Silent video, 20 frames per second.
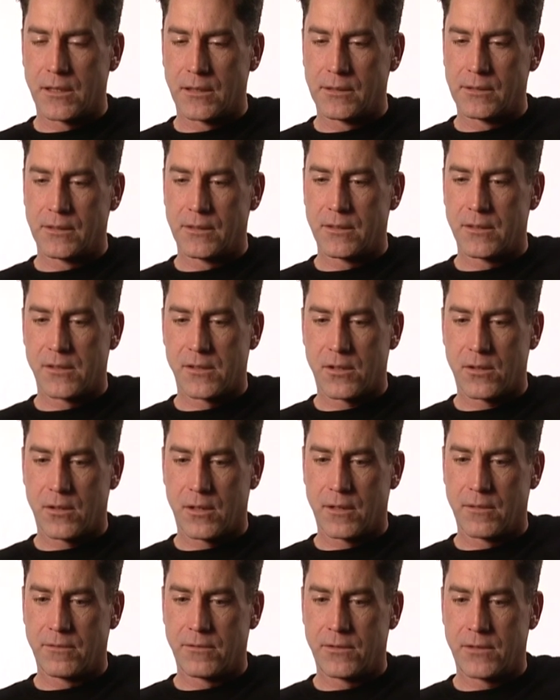And so
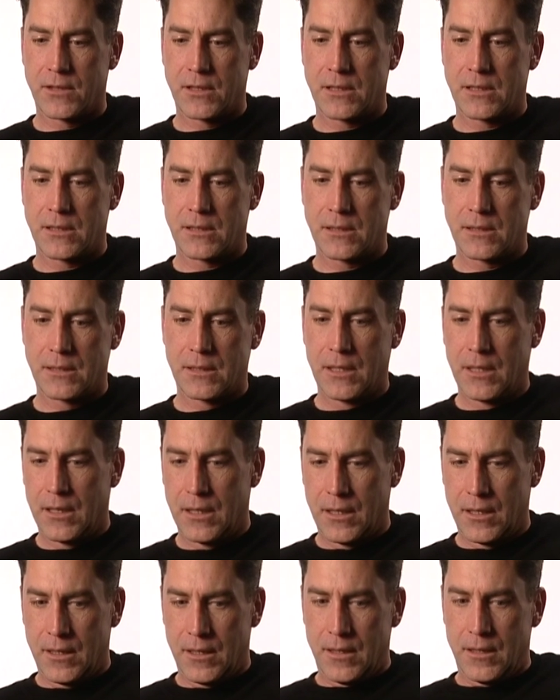I've uh,
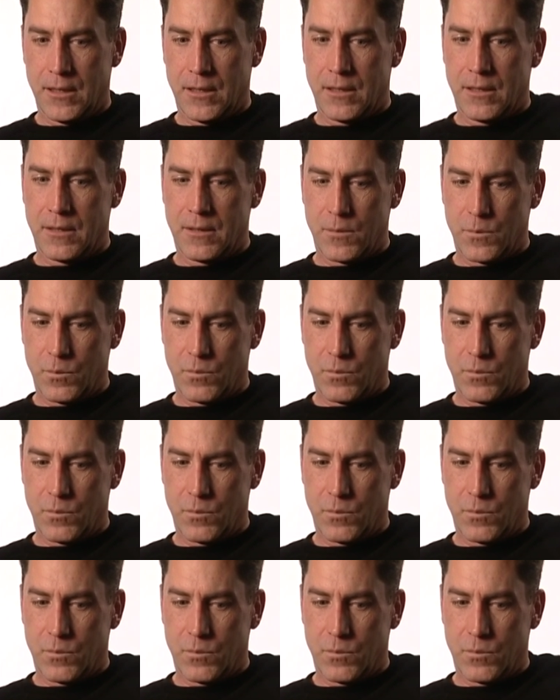uh,